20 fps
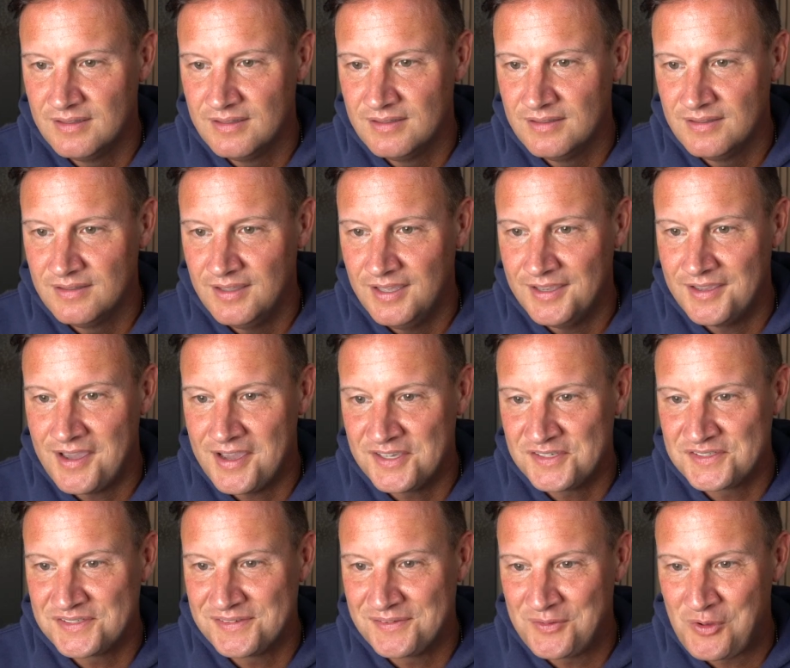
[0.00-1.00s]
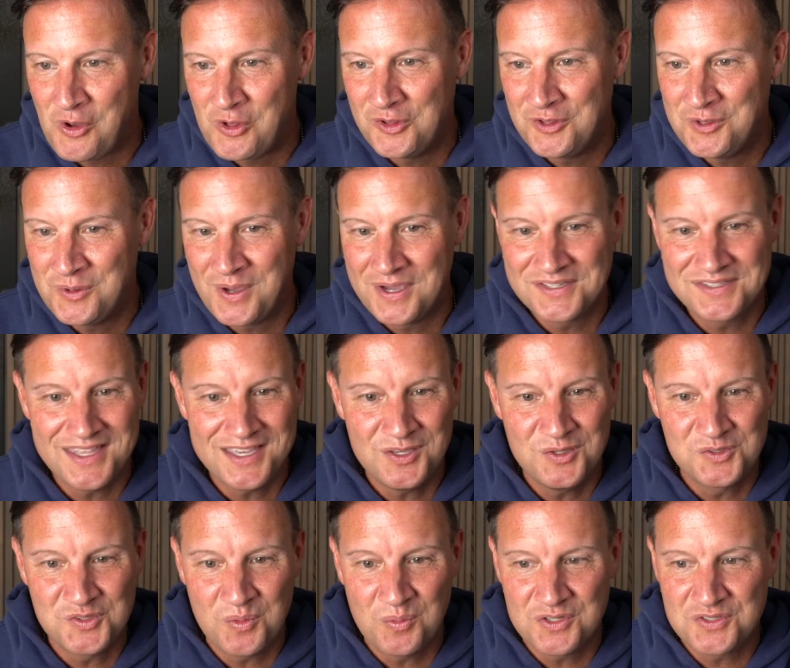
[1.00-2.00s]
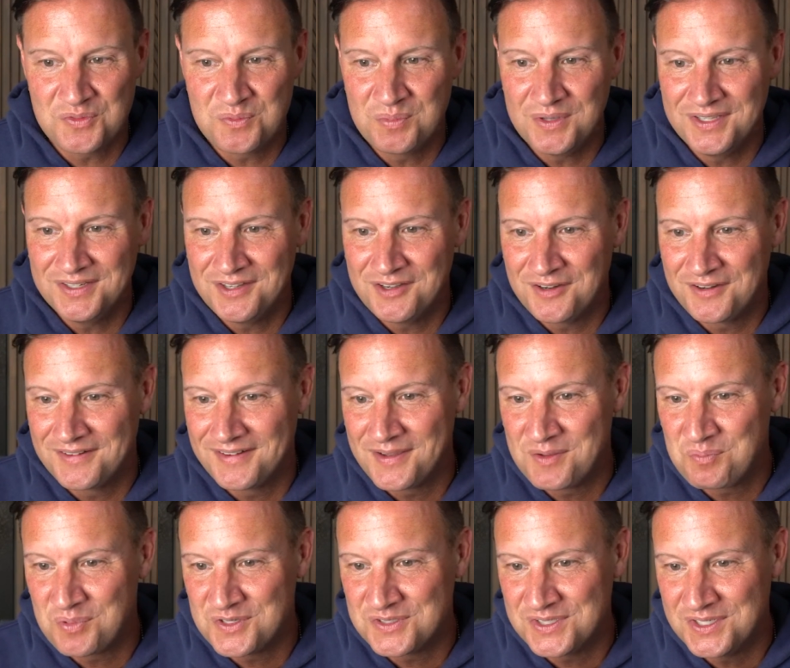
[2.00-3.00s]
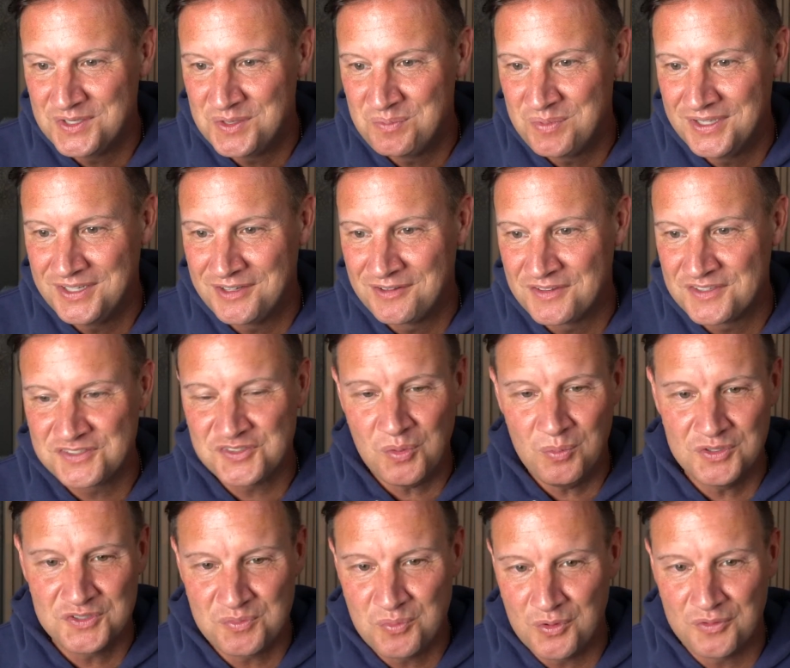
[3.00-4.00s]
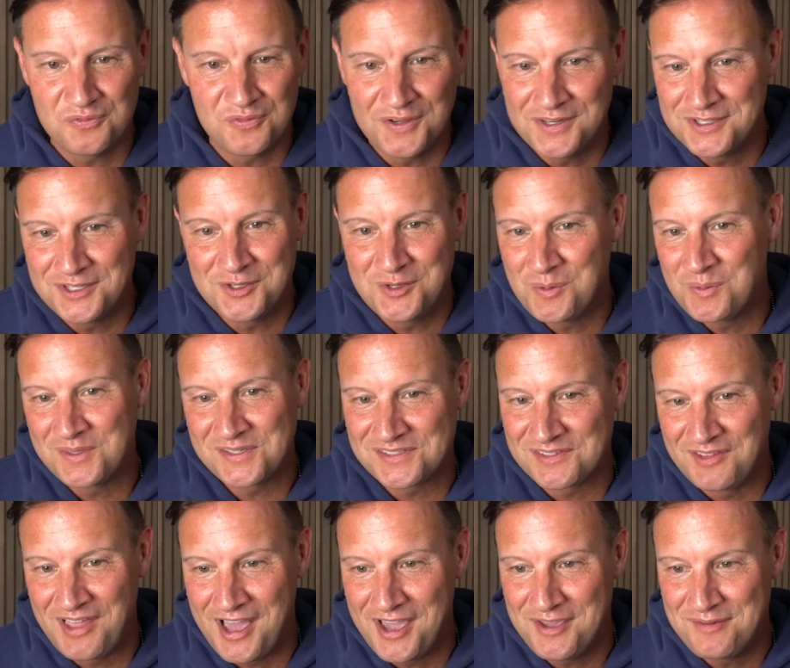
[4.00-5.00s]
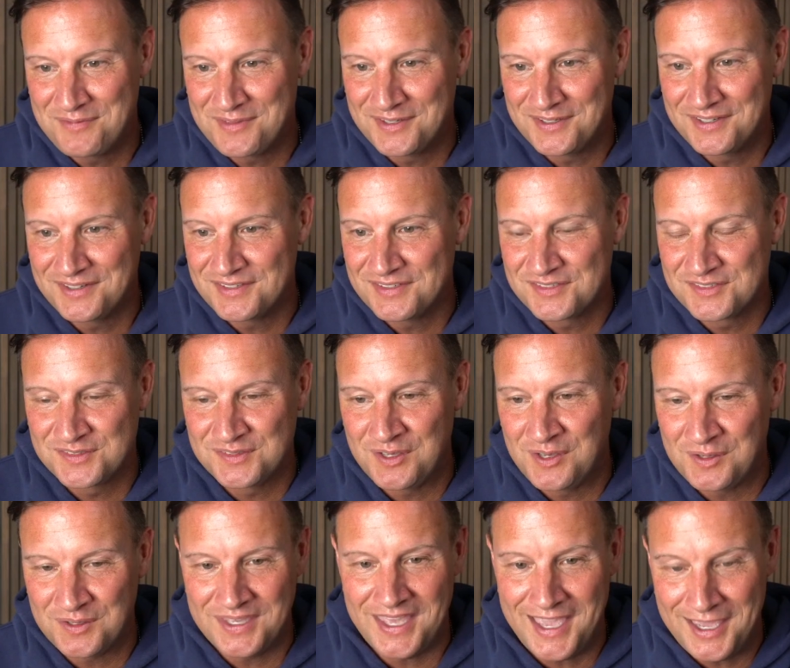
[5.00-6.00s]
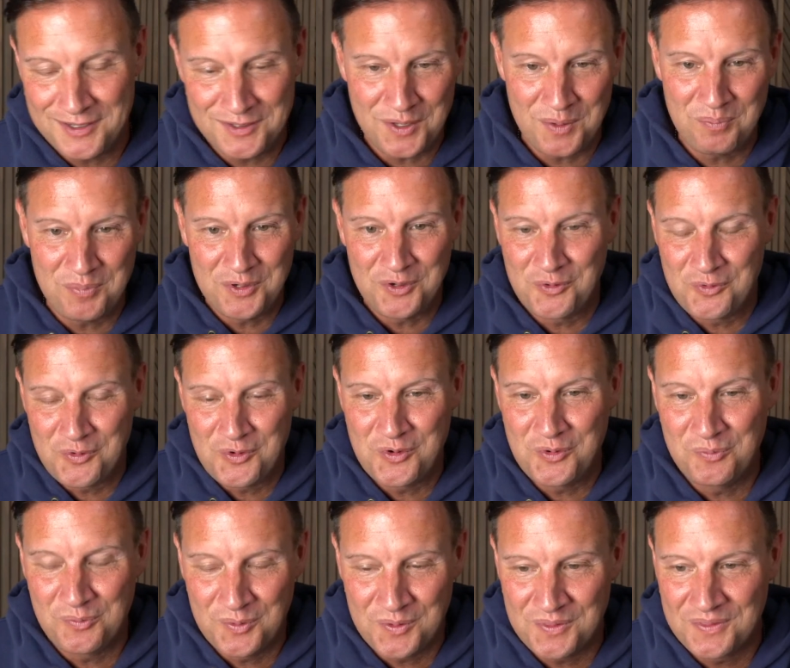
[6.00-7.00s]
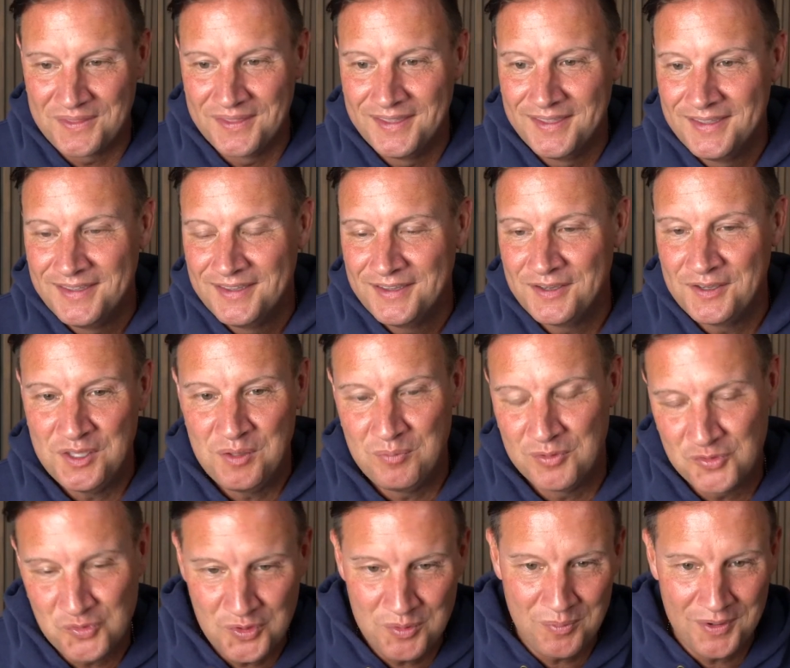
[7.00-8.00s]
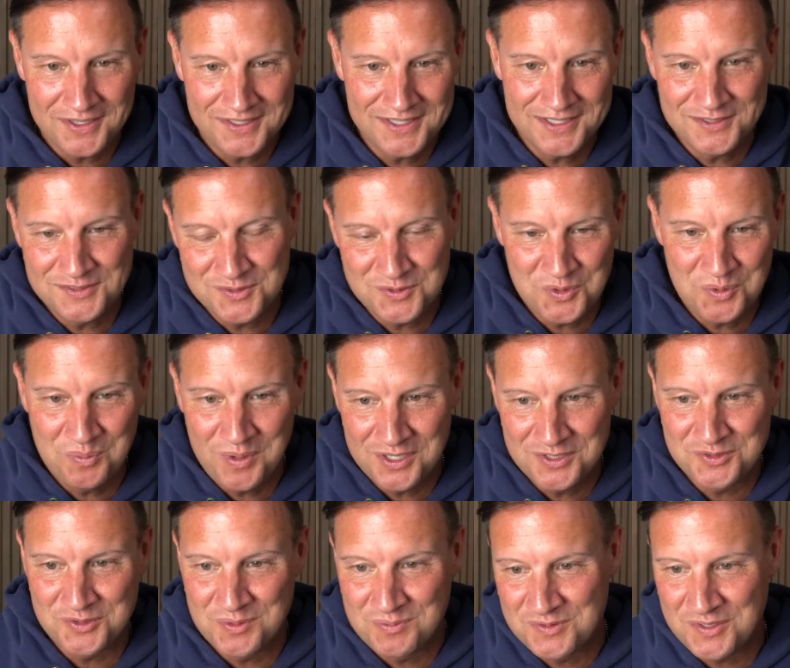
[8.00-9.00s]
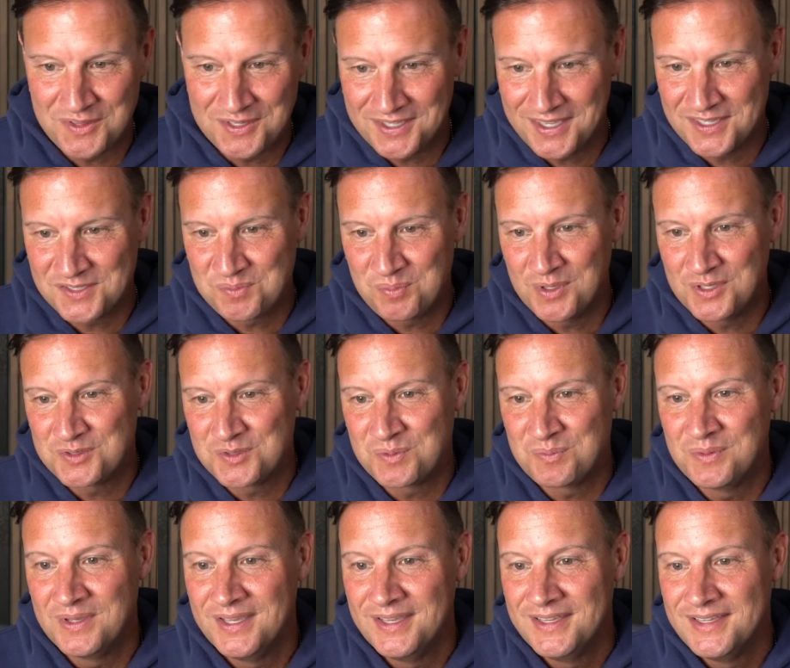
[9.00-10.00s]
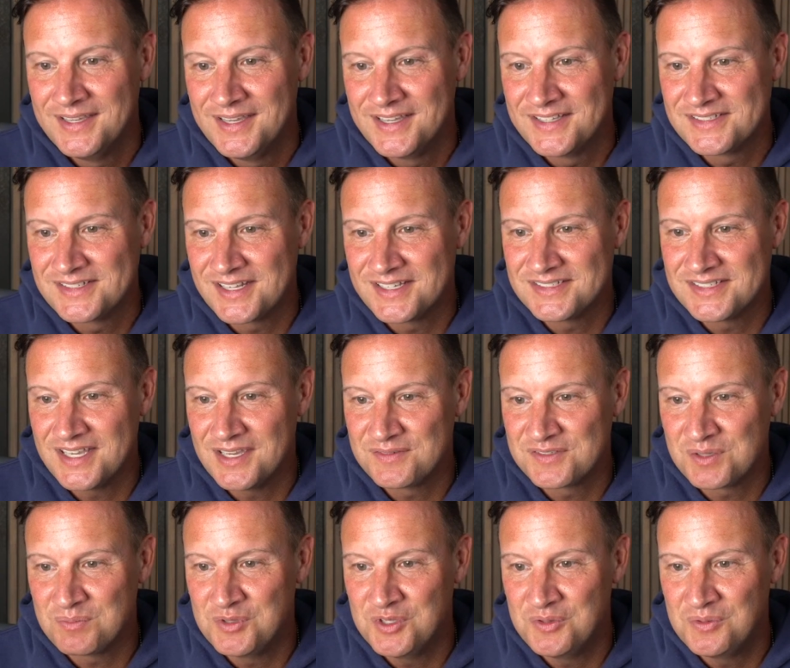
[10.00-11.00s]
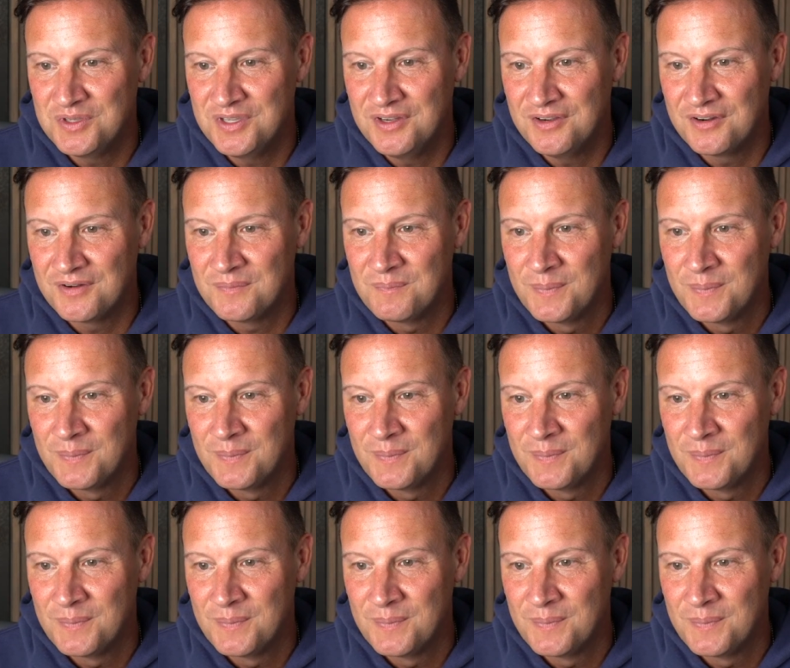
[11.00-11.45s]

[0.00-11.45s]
Hey guys, all of you guys, thank you so much for being here. I appreciate you being here. It's so much more fun to do this live than it is canned up in a room with in between my kids' 2 bedrooms and the guest bedroom. And it's nice to have some of you here.